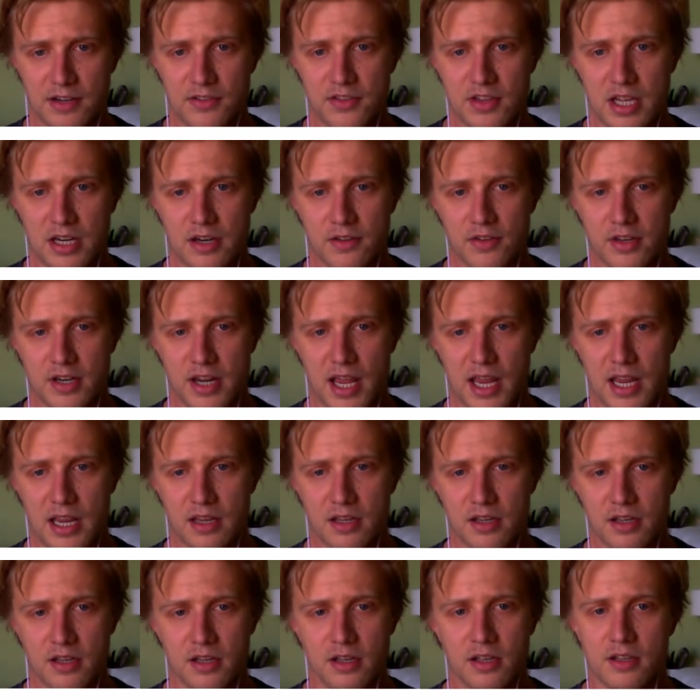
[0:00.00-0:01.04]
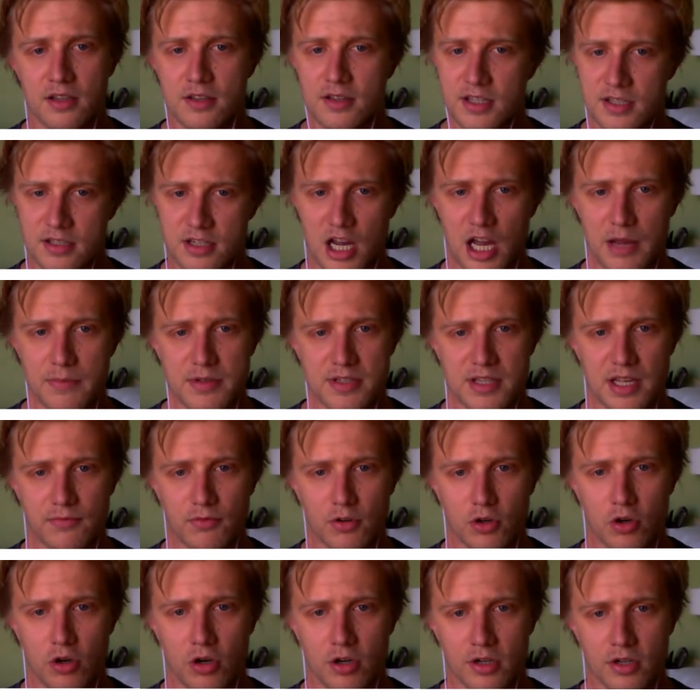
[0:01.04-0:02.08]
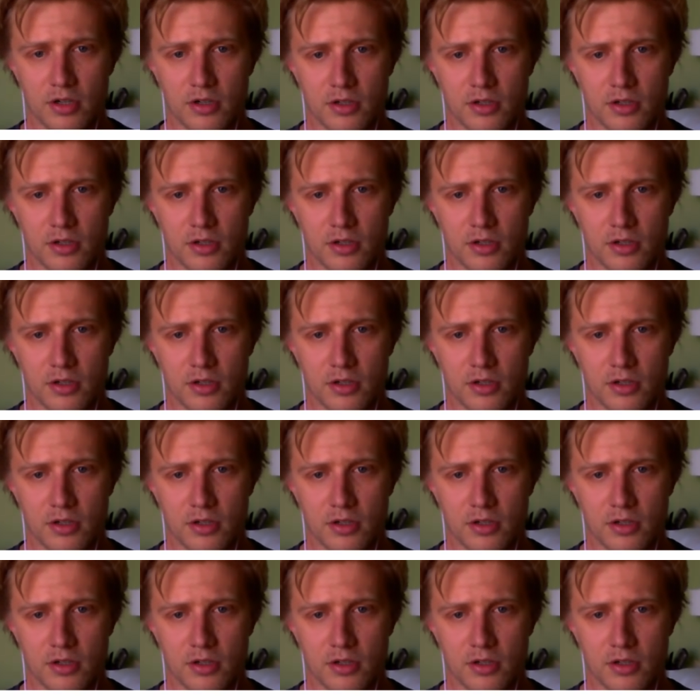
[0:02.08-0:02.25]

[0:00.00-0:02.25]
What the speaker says: the end of the day. This time is then recorded.